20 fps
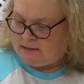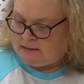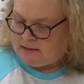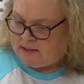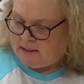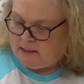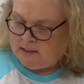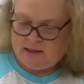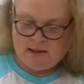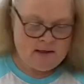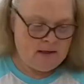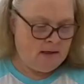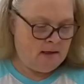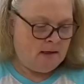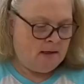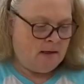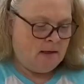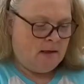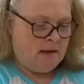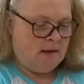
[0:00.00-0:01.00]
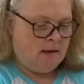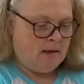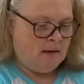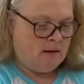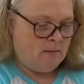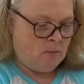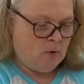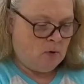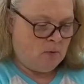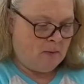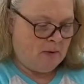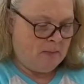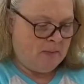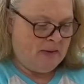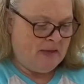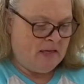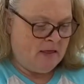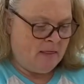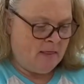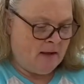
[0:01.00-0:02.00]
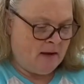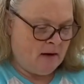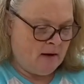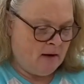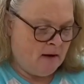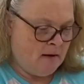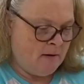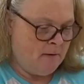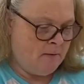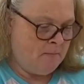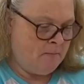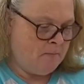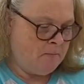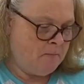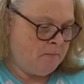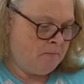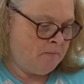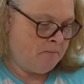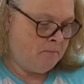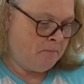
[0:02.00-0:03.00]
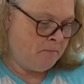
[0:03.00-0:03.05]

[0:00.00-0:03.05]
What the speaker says: is. Put my pin there.